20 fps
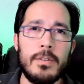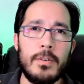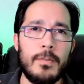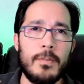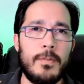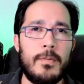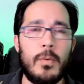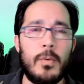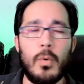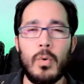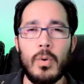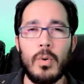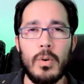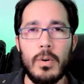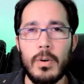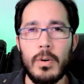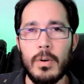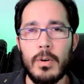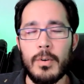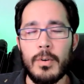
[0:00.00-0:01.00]
or
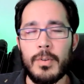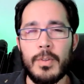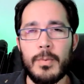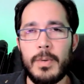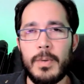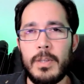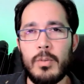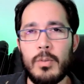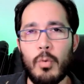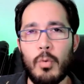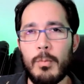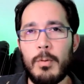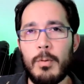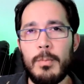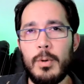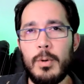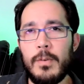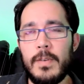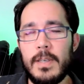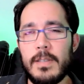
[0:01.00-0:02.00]
four or three normal
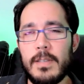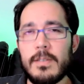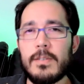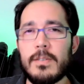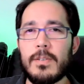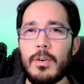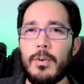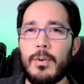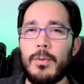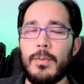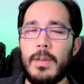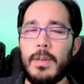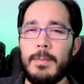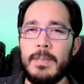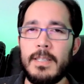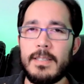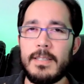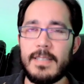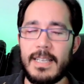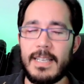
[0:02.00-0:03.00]
movies. So I
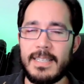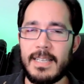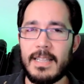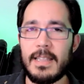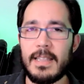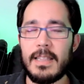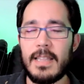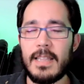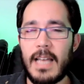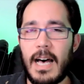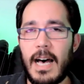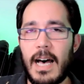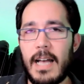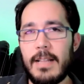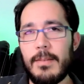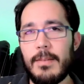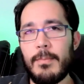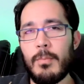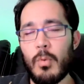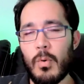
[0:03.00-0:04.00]
mean, it's it's a
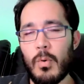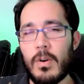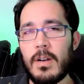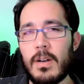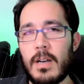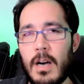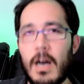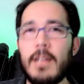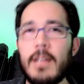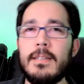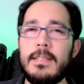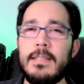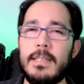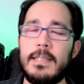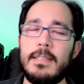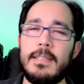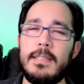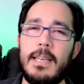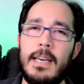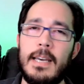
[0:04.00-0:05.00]
lot more
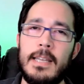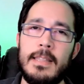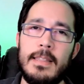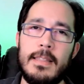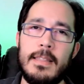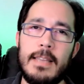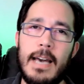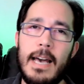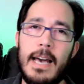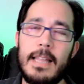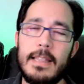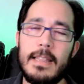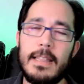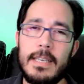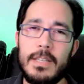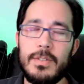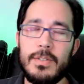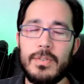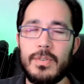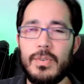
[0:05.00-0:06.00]
content, and that
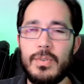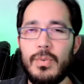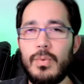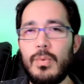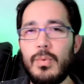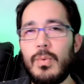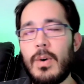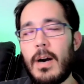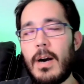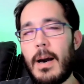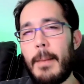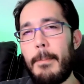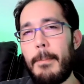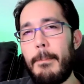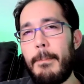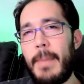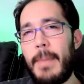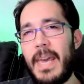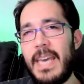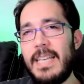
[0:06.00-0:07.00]
leads to a
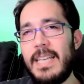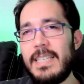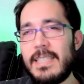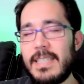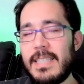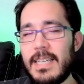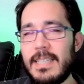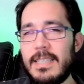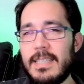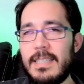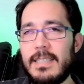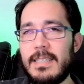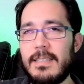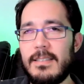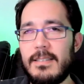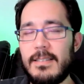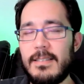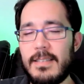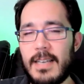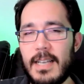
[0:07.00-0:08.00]
pace that
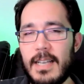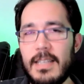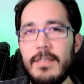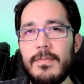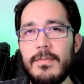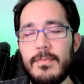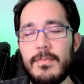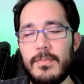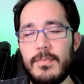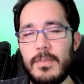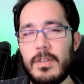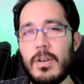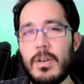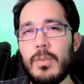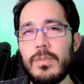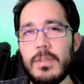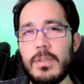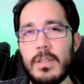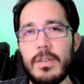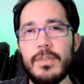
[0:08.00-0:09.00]
kind of
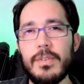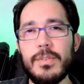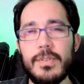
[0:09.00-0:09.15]
goes a little